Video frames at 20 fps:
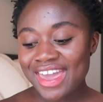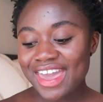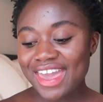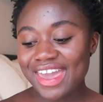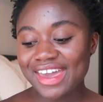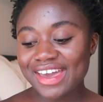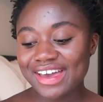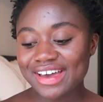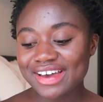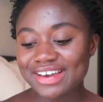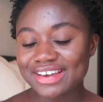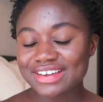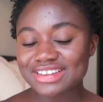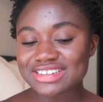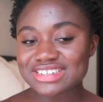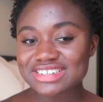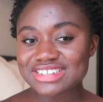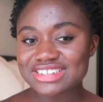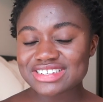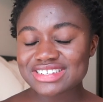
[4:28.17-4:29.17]

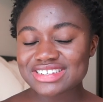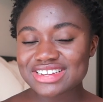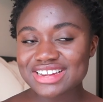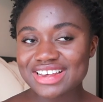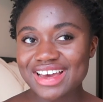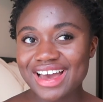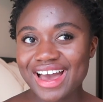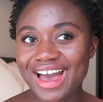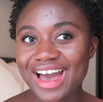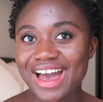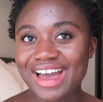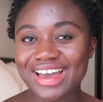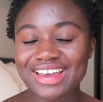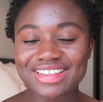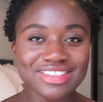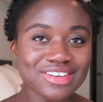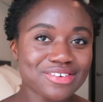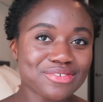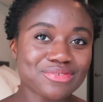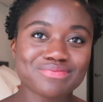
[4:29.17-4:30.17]
and
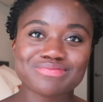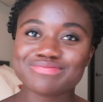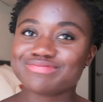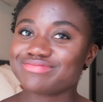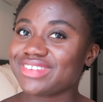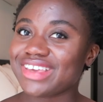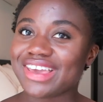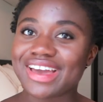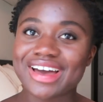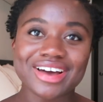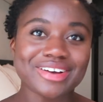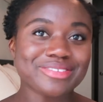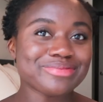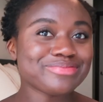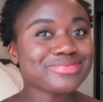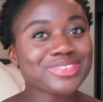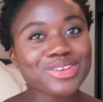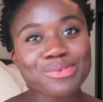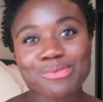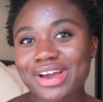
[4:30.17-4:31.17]
the